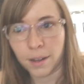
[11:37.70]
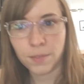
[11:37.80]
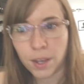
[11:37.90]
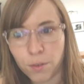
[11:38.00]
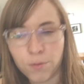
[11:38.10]

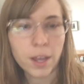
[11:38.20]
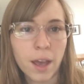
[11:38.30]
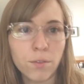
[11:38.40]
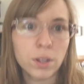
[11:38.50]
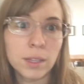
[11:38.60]
they could fit
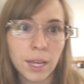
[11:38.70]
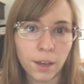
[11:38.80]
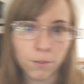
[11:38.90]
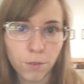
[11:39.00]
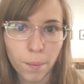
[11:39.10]

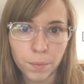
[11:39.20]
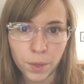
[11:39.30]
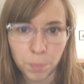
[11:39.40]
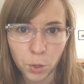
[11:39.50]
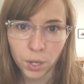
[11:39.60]
everything from
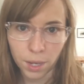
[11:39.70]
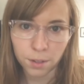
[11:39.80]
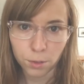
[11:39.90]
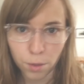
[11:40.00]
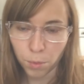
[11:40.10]
the book
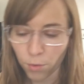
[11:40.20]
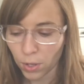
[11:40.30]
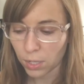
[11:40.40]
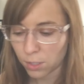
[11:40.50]
into the movie.